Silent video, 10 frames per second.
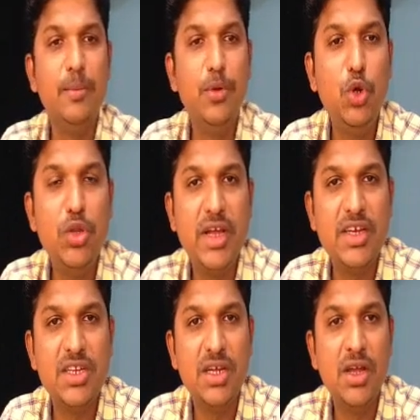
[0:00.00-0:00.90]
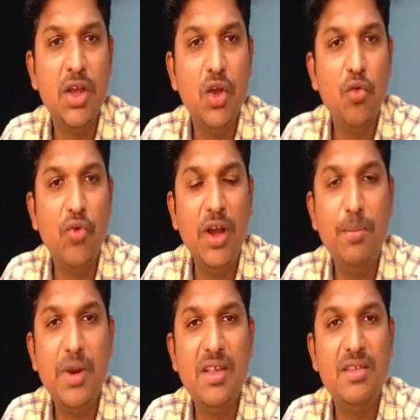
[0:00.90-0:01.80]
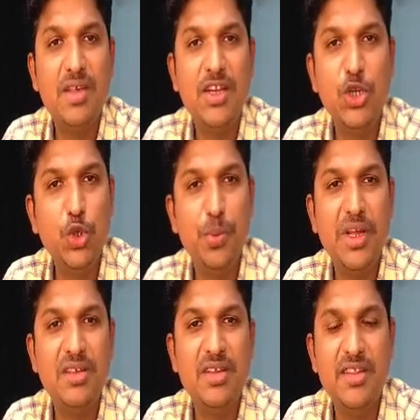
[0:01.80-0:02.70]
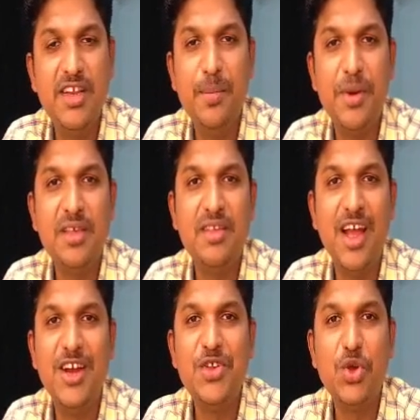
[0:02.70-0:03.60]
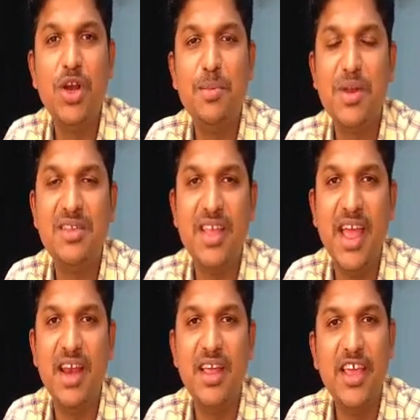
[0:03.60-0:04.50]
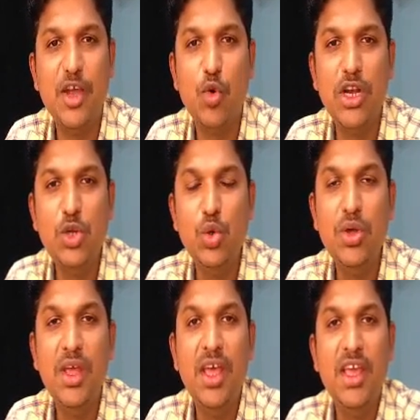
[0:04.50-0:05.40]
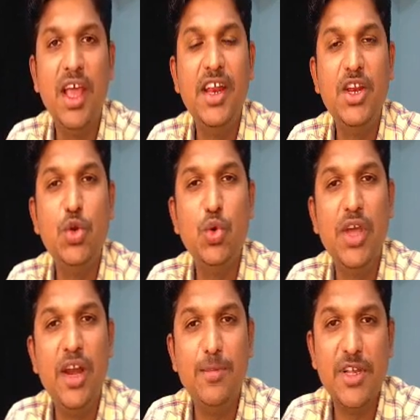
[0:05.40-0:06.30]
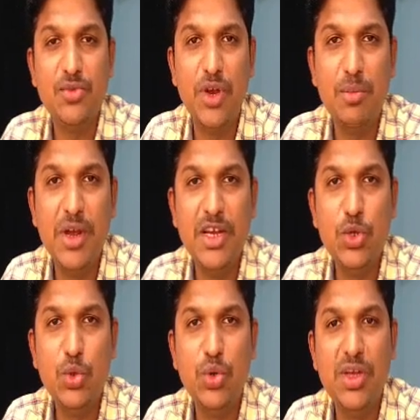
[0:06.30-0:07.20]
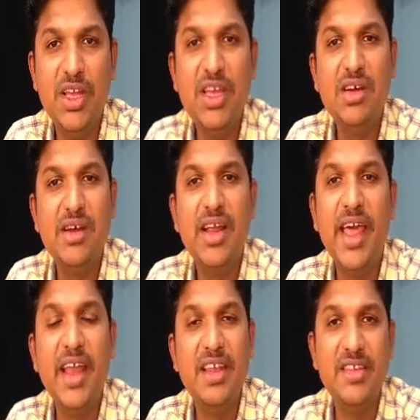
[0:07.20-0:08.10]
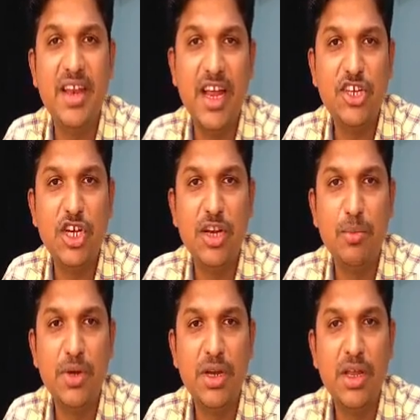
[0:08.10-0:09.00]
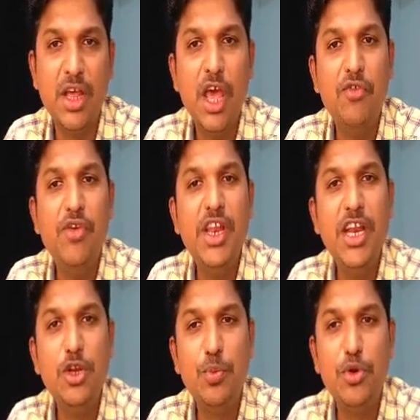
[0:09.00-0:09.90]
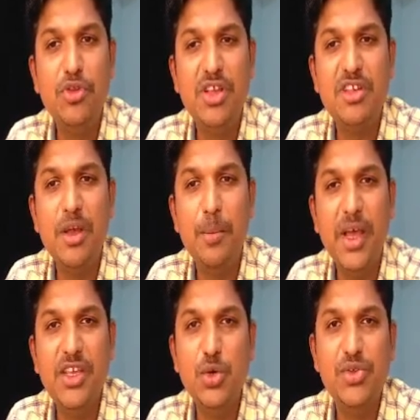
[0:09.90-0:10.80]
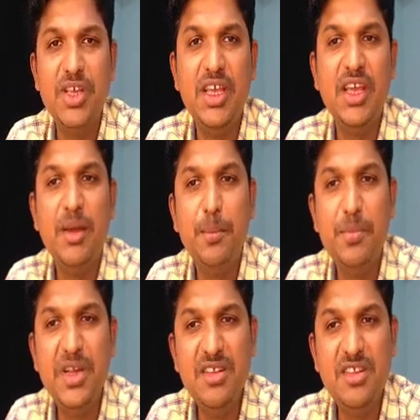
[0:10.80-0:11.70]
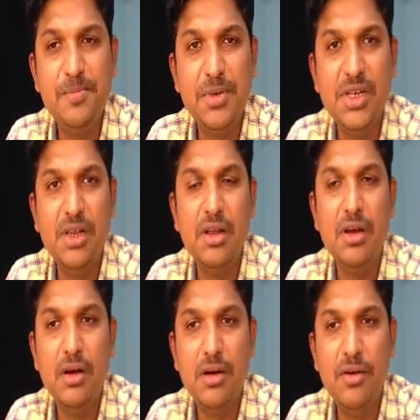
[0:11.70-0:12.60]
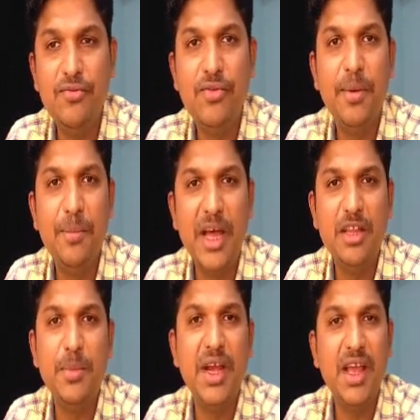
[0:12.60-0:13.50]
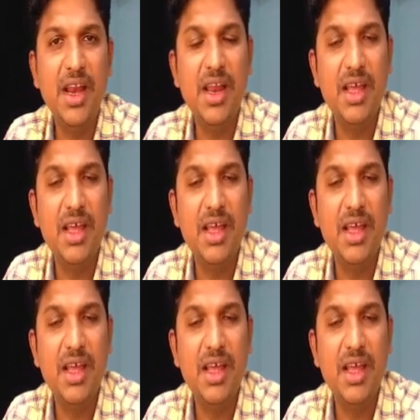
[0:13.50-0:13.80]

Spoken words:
Prove that 1 plus 2 plus 3 plus and so on plus n equal to n into n plus 1 by 2. Here n is a natural number. We need to prove this by using principle of mathematical